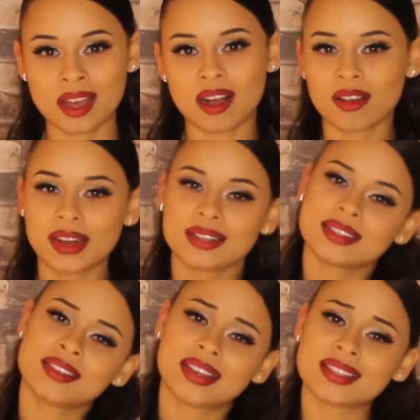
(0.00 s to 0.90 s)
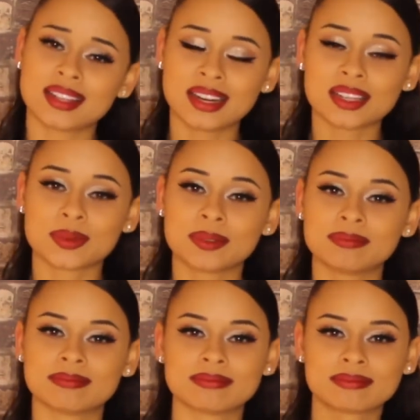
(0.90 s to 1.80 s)
I'll go ahead and see you guys in the next
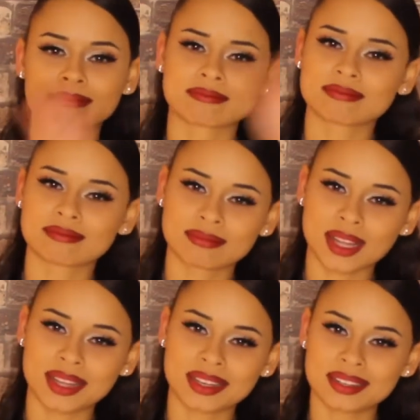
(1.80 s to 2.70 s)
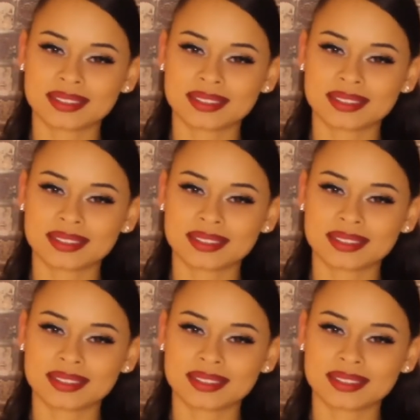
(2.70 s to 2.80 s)
one. Bye!